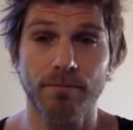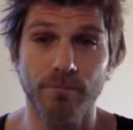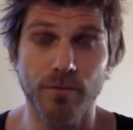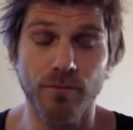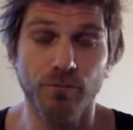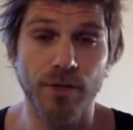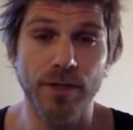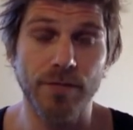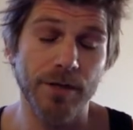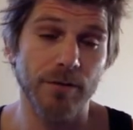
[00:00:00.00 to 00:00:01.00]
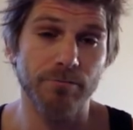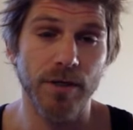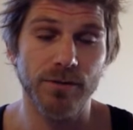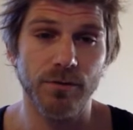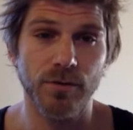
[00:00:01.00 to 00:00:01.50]
really build
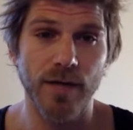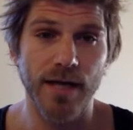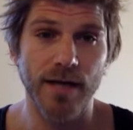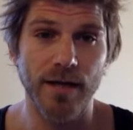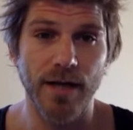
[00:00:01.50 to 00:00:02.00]
muscle and